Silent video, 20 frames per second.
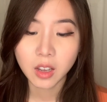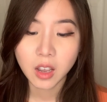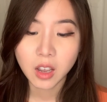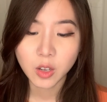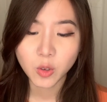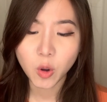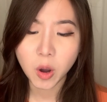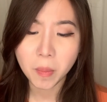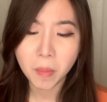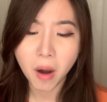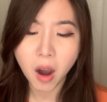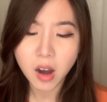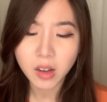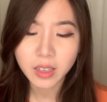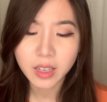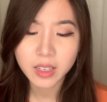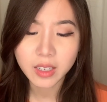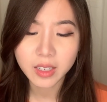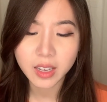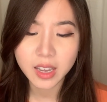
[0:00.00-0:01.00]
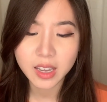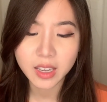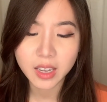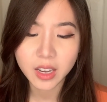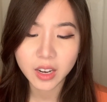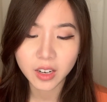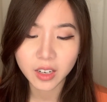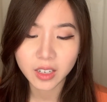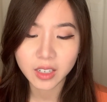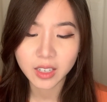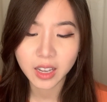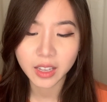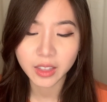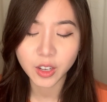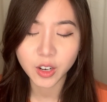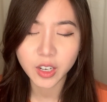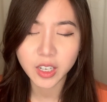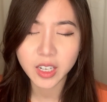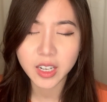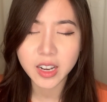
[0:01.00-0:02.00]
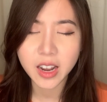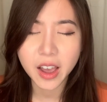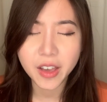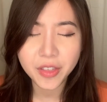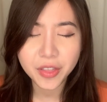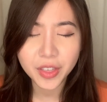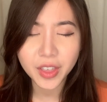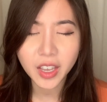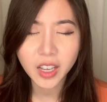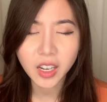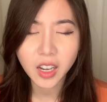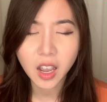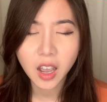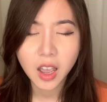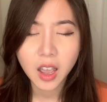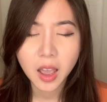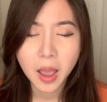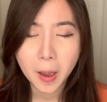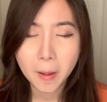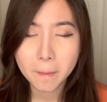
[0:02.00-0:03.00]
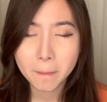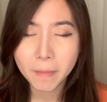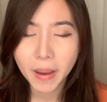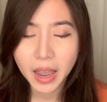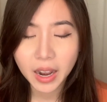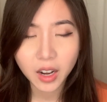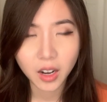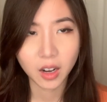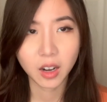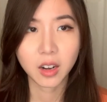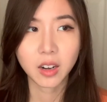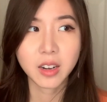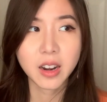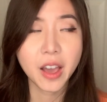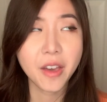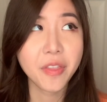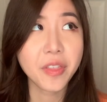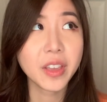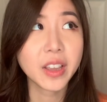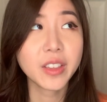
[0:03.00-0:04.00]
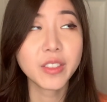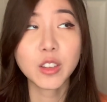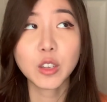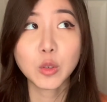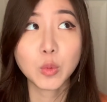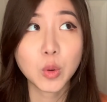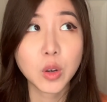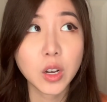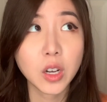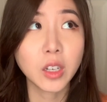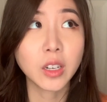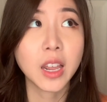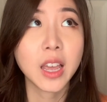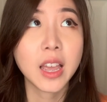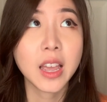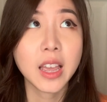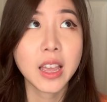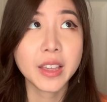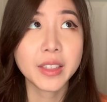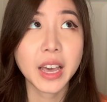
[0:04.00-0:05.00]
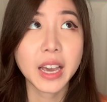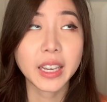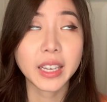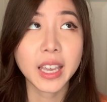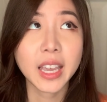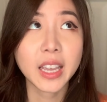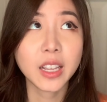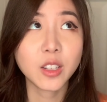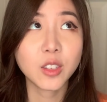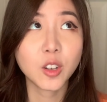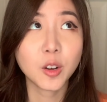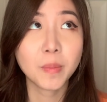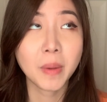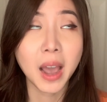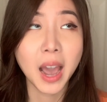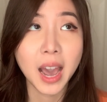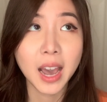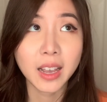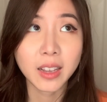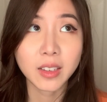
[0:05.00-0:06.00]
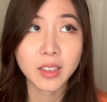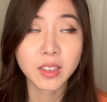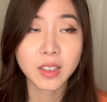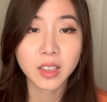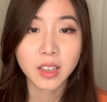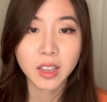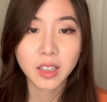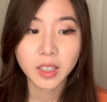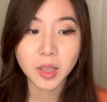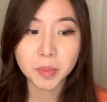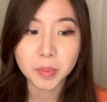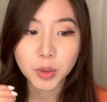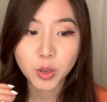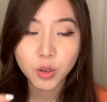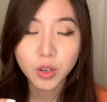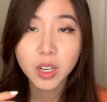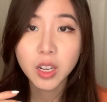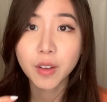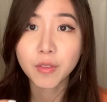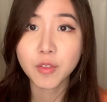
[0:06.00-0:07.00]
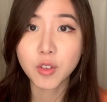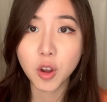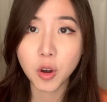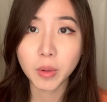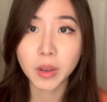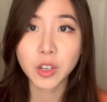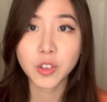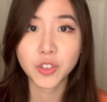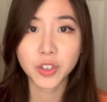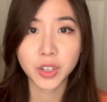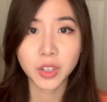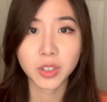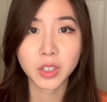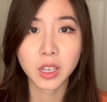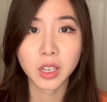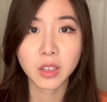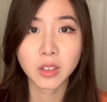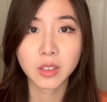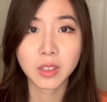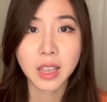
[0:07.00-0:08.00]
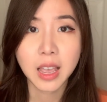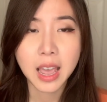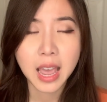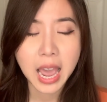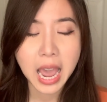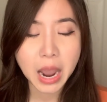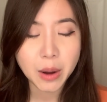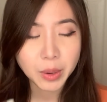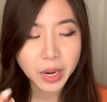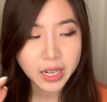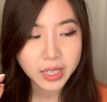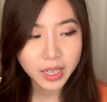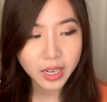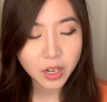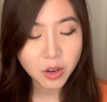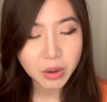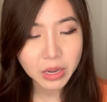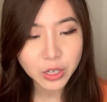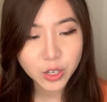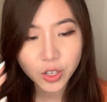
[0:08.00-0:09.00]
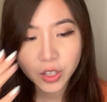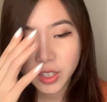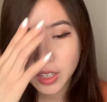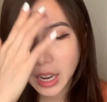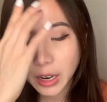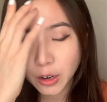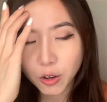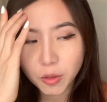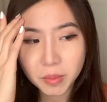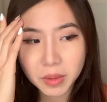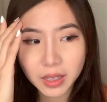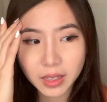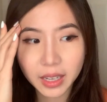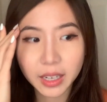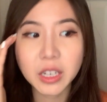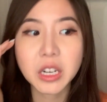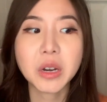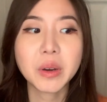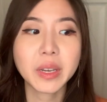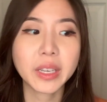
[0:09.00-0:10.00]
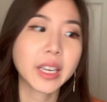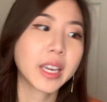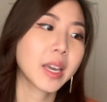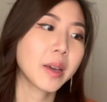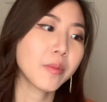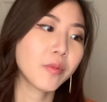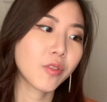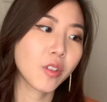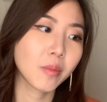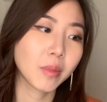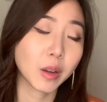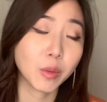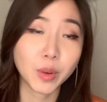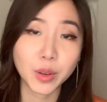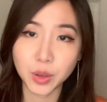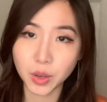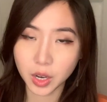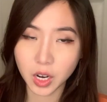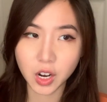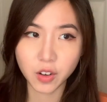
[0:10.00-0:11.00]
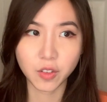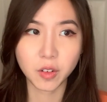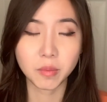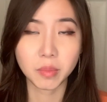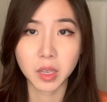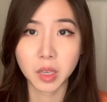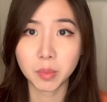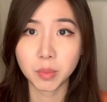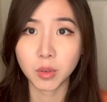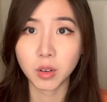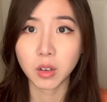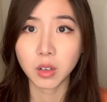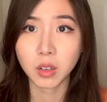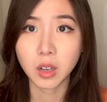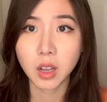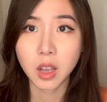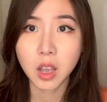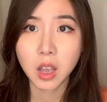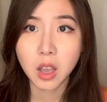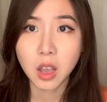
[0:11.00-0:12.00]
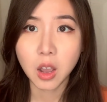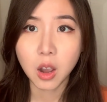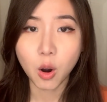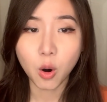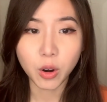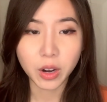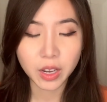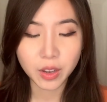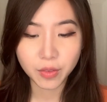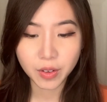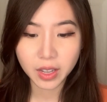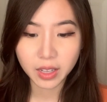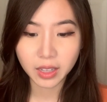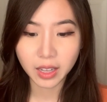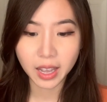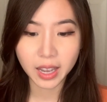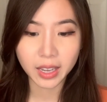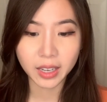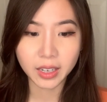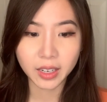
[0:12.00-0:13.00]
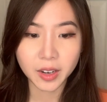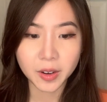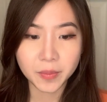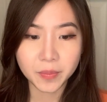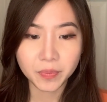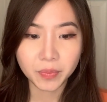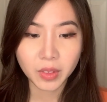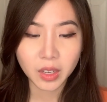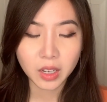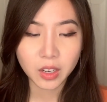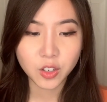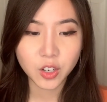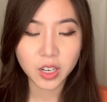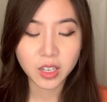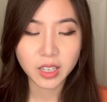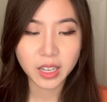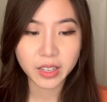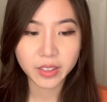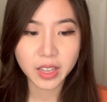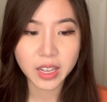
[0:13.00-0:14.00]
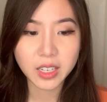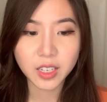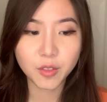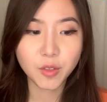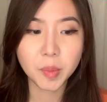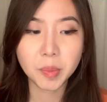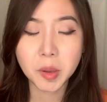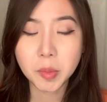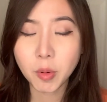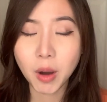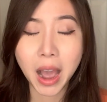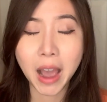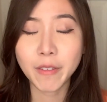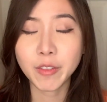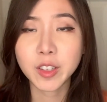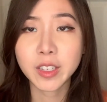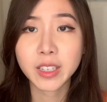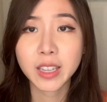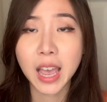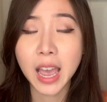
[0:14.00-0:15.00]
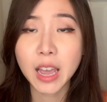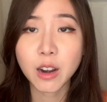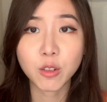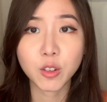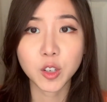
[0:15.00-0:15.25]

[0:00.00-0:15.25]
So what Paul is saying here is that there's nothing better, nothing in this world that can surpass the beauty of knowing Jesus. And when I say knowing Jesus, I don't mean like knowing Him from like what you hear from people, or even like just like things of what people have said or